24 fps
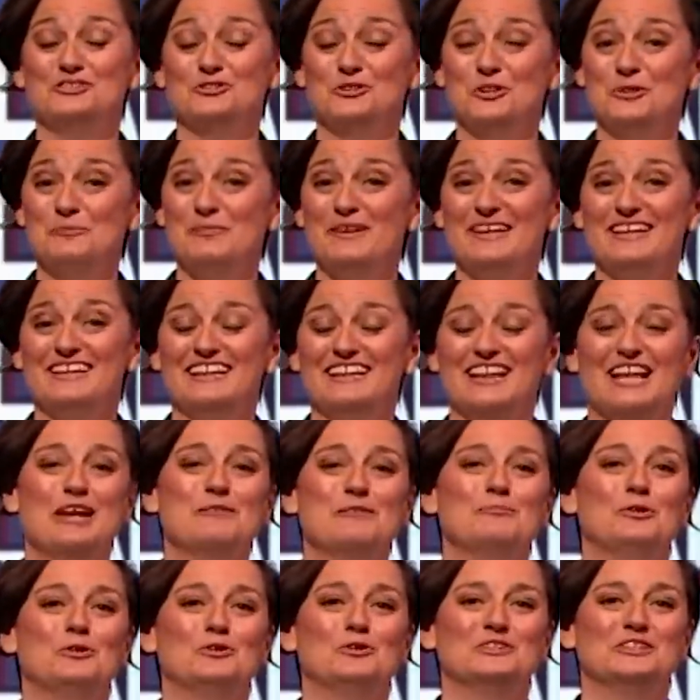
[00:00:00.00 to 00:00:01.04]
join me,
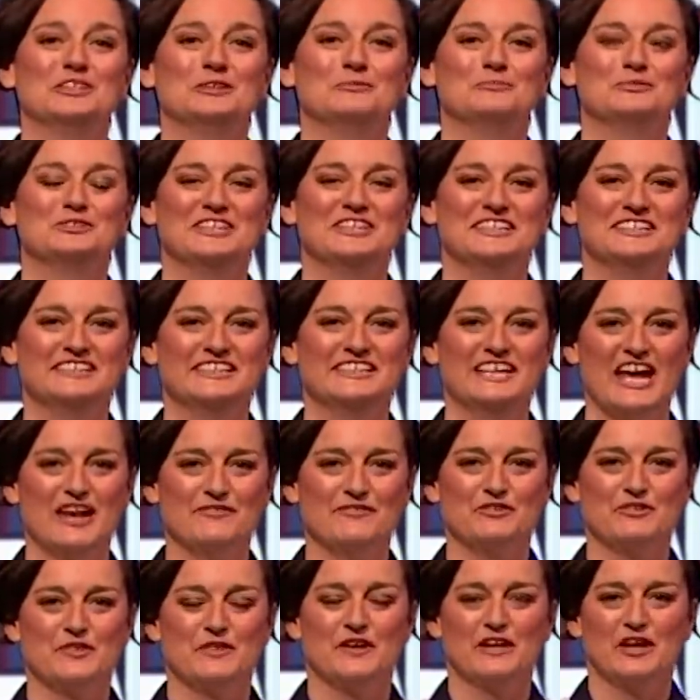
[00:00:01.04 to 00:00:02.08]
Clare Balding, presenting
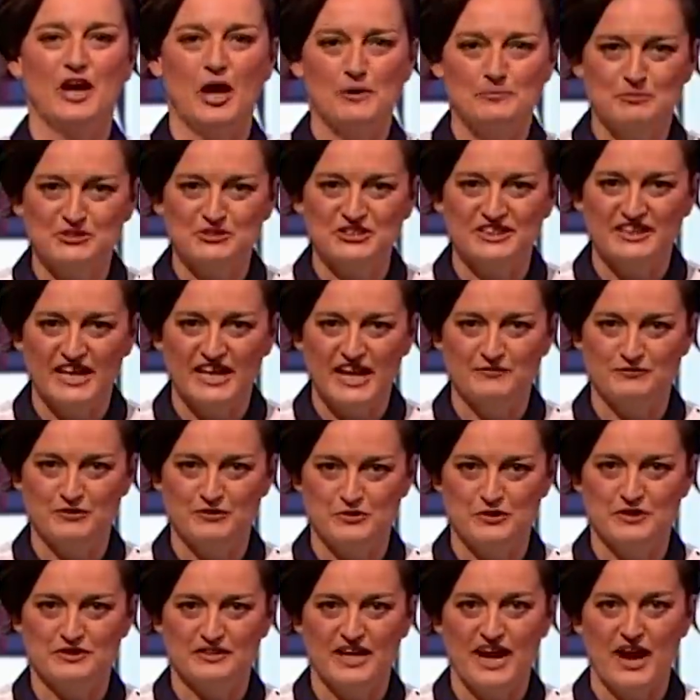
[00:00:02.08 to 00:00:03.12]
everything. I present
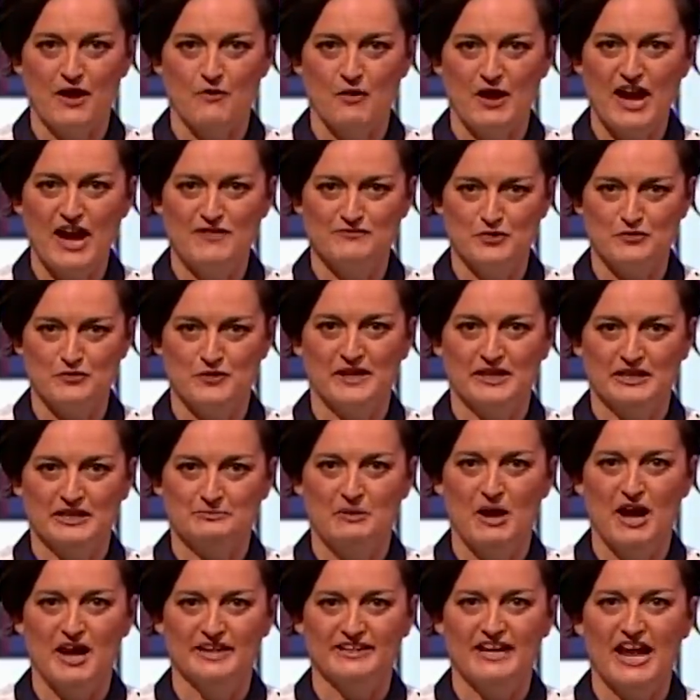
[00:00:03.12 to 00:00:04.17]
everything now. Everything is
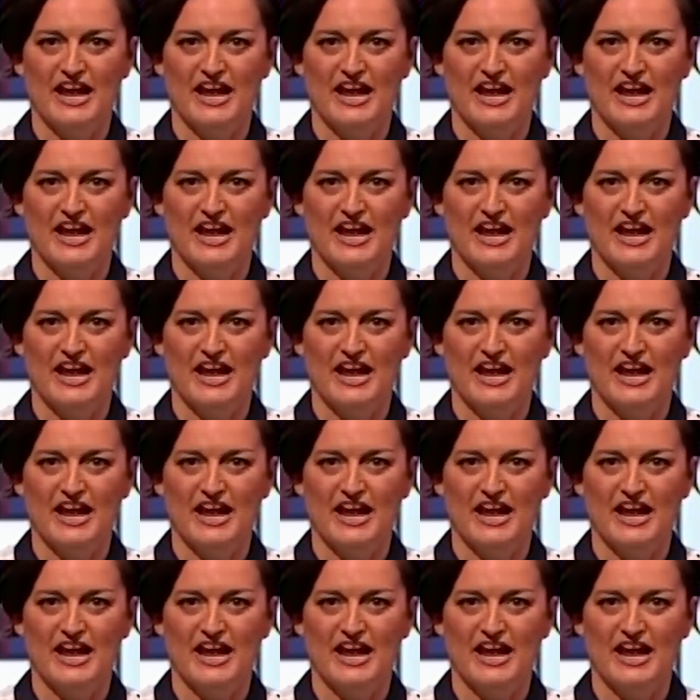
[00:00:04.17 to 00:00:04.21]
mine,